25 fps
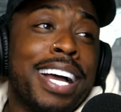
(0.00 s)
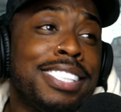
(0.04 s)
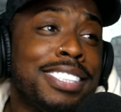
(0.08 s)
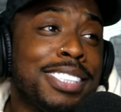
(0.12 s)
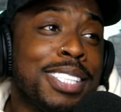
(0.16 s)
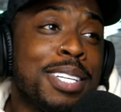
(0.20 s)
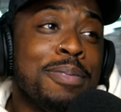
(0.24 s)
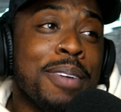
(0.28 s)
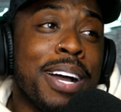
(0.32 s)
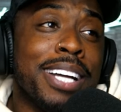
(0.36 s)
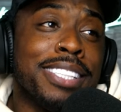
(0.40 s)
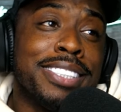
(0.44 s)
like,
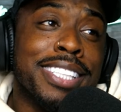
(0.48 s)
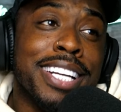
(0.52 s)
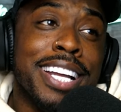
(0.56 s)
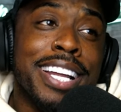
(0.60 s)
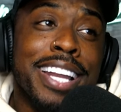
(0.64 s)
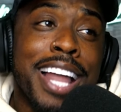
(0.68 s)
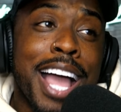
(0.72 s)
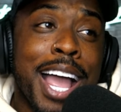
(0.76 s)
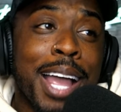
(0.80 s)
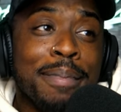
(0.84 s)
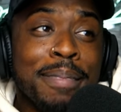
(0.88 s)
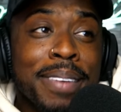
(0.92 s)
I see why
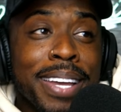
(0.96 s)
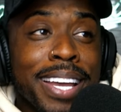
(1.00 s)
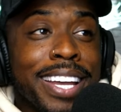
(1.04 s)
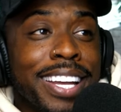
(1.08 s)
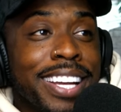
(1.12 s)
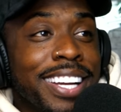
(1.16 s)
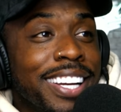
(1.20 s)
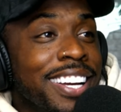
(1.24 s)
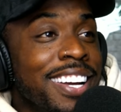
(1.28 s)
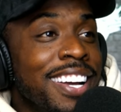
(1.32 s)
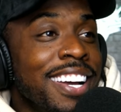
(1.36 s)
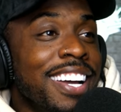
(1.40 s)
she ain't like
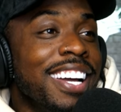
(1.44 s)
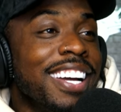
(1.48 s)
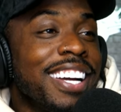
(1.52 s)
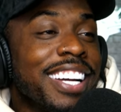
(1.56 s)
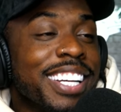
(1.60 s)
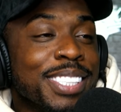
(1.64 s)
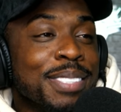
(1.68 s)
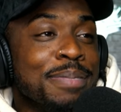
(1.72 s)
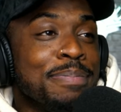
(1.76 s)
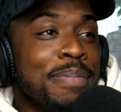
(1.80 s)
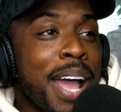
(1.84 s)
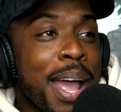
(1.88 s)
me.
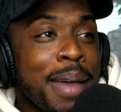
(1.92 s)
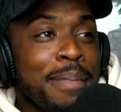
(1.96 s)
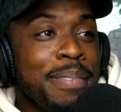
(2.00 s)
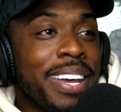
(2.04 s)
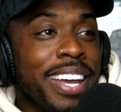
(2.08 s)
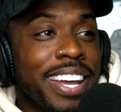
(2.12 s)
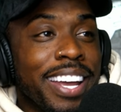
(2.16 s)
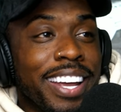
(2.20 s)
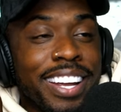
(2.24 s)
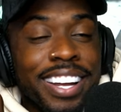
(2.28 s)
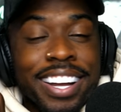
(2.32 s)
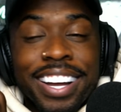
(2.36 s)
Cause
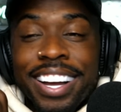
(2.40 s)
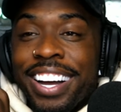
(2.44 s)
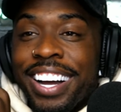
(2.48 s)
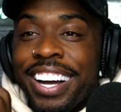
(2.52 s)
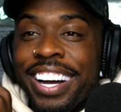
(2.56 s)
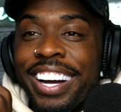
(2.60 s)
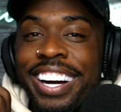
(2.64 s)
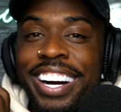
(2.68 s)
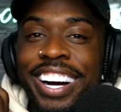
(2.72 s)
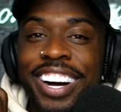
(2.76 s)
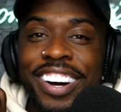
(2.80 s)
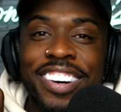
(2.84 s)
baby,
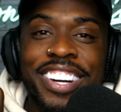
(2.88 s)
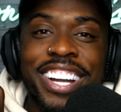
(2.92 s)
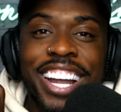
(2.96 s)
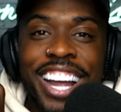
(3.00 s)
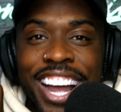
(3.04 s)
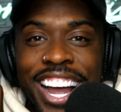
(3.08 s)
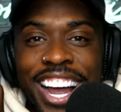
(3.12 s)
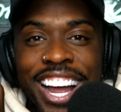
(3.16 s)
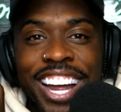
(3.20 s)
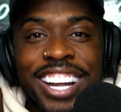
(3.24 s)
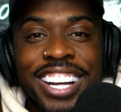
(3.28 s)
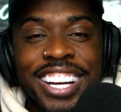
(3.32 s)

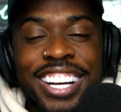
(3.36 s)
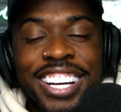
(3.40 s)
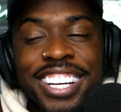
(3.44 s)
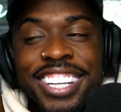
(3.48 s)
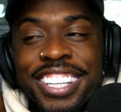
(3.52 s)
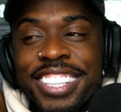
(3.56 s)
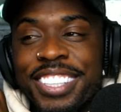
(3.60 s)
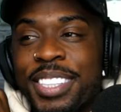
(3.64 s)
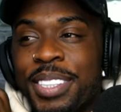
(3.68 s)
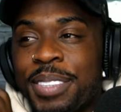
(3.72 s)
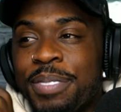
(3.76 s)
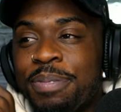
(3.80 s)
okay.
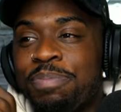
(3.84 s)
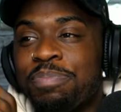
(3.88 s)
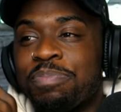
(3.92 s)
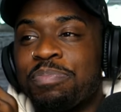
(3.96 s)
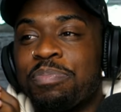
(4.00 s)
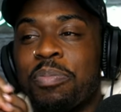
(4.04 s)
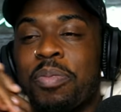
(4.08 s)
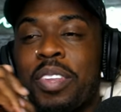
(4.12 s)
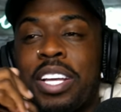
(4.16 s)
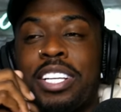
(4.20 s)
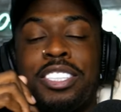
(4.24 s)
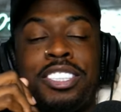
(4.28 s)

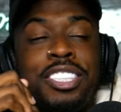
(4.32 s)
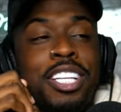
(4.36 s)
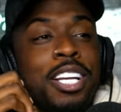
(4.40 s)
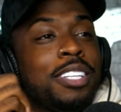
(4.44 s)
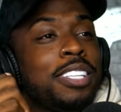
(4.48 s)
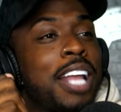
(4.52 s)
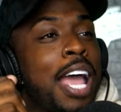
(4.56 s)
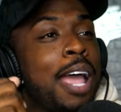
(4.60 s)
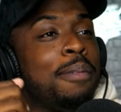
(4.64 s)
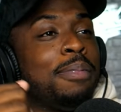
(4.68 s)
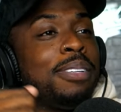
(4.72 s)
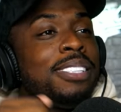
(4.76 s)

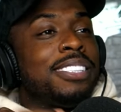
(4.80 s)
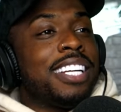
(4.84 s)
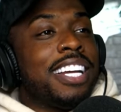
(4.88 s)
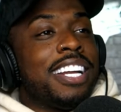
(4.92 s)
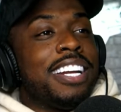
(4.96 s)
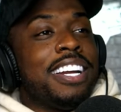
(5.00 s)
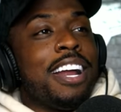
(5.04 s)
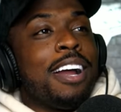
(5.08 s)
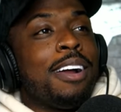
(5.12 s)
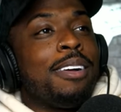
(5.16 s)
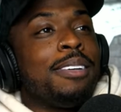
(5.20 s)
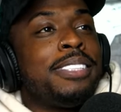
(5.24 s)
She, they was
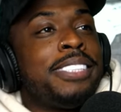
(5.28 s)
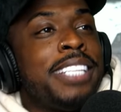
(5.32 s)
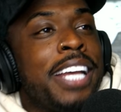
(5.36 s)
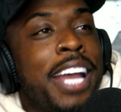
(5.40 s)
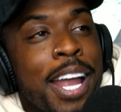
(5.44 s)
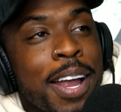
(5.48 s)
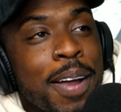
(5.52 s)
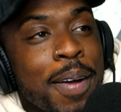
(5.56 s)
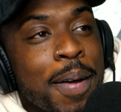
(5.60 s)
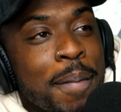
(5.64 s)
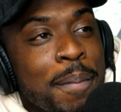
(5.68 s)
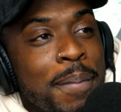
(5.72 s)
in there
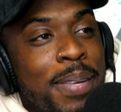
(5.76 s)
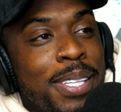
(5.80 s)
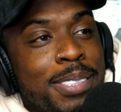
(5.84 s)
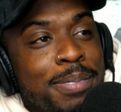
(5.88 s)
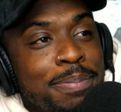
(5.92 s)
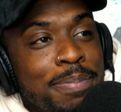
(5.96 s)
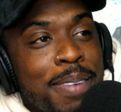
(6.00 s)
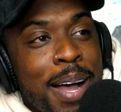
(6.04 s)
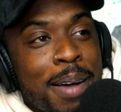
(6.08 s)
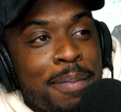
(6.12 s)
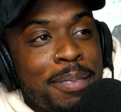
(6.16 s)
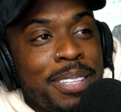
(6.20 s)
tearing
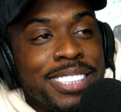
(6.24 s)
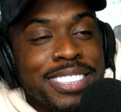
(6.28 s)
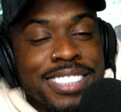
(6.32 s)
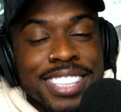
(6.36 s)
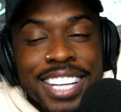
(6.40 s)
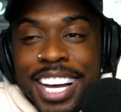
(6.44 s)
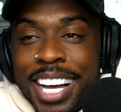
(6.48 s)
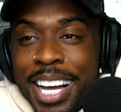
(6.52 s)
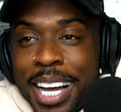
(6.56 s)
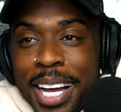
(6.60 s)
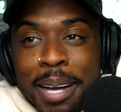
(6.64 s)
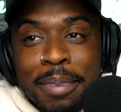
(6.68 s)
Miss
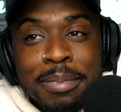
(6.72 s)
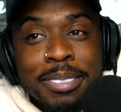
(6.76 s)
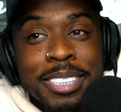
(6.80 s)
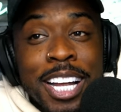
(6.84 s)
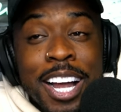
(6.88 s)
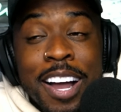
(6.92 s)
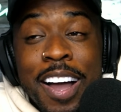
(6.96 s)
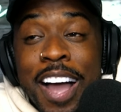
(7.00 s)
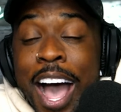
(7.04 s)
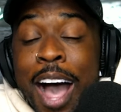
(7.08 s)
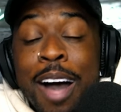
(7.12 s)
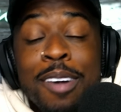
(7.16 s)
Mamas up,
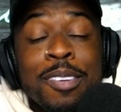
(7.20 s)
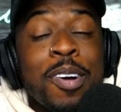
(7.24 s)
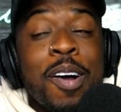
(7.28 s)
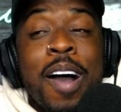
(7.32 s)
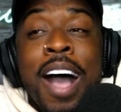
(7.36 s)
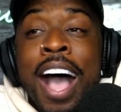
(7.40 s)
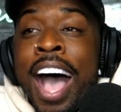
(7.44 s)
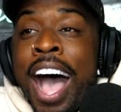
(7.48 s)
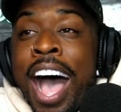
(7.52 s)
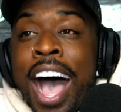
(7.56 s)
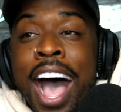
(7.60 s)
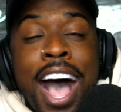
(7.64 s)
child. I don't
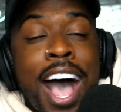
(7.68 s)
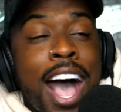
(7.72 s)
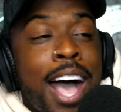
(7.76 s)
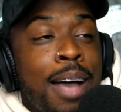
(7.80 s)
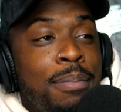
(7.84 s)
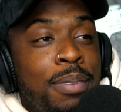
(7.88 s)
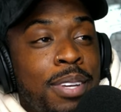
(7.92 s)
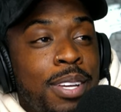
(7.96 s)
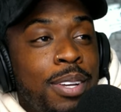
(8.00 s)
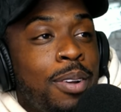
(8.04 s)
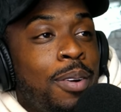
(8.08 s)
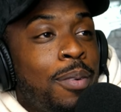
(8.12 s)
know how
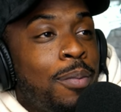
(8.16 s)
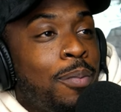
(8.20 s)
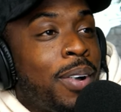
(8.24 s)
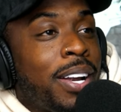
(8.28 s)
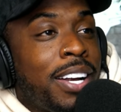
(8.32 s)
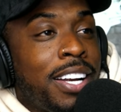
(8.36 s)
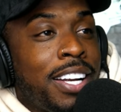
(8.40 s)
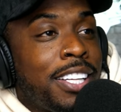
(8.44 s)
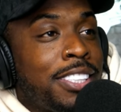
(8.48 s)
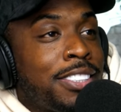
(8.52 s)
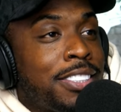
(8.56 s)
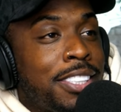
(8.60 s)
I be
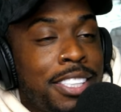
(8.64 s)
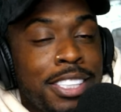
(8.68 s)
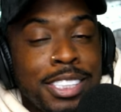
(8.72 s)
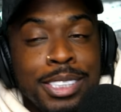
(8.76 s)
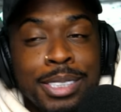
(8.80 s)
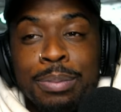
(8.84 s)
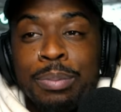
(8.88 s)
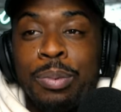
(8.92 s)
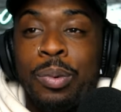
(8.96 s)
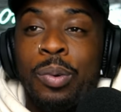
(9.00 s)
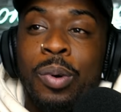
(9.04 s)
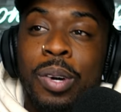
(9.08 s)
ready into
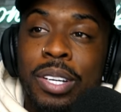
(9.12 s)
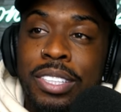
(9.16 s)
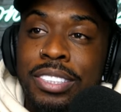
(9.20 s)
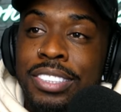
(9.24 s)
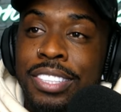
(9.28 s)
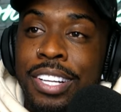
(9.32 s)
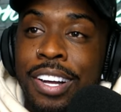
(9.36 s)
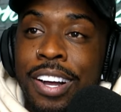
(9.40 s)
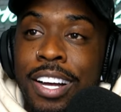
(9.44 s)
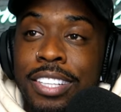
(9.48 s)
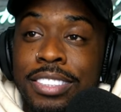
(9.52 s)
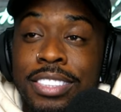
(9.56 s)
these
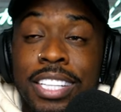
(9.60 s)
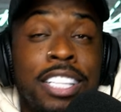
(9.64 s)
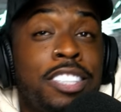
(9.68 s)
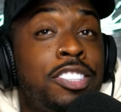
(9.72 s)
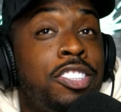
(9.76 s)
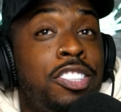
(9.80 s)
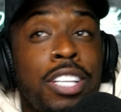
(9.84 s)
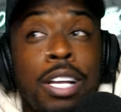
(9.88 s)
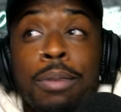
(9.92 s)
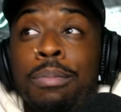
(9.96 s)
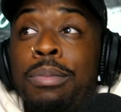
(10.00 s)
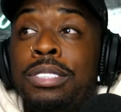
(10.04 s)
porn stars,
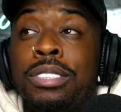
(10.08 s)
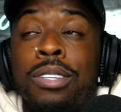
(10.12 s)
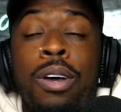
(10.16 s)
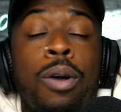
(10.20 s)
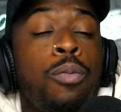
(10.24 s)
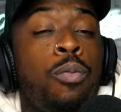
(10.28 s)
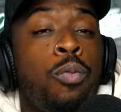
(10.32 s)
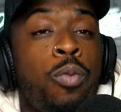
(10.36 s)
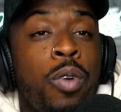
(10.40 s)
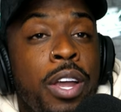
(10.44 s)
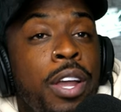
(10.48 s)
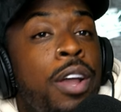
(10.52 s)
and she was
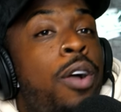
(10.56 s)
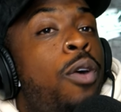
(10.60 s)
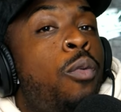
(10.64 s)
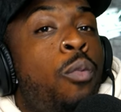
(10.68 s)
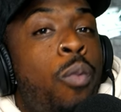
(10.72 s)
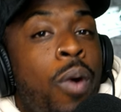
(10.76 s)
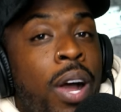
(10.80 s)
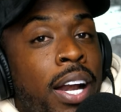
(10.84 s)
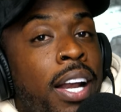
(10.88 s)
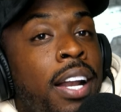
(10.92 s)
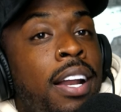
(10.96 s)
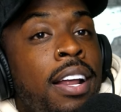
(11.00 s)
a
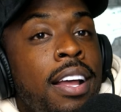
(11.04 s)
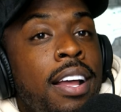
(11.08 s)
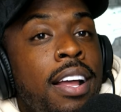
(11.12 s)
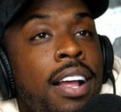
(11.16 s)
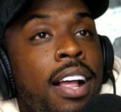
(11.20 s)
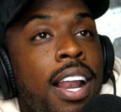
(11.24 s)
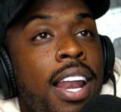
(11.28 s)
real one,